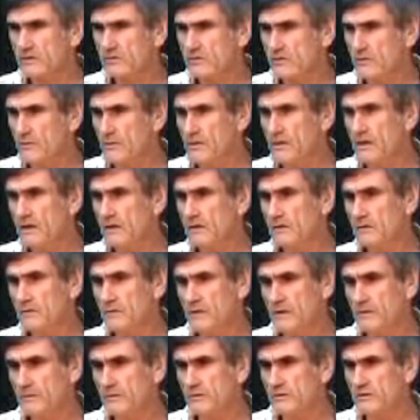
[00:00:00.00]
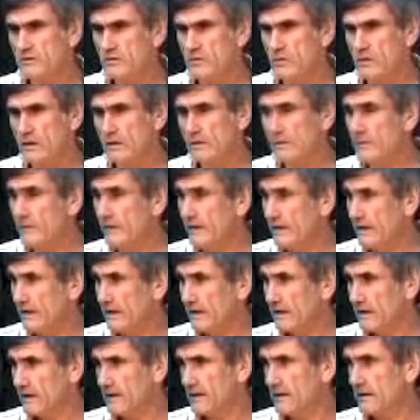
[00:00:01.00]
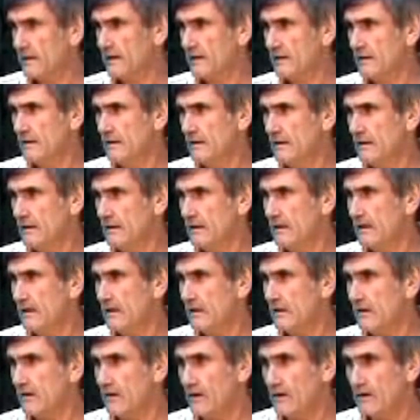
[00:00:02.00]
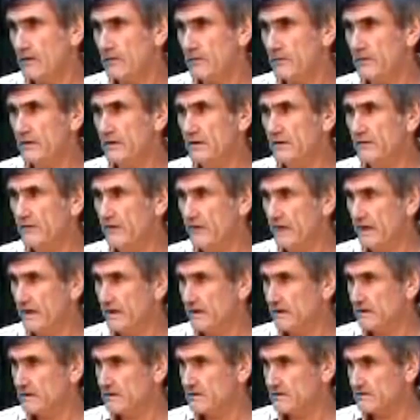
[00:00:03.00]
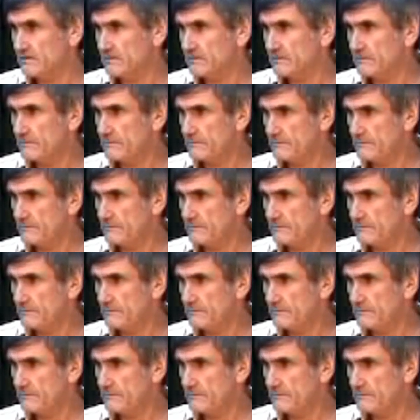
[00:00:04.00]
contributing to people's well-being than getting caught up in the violence.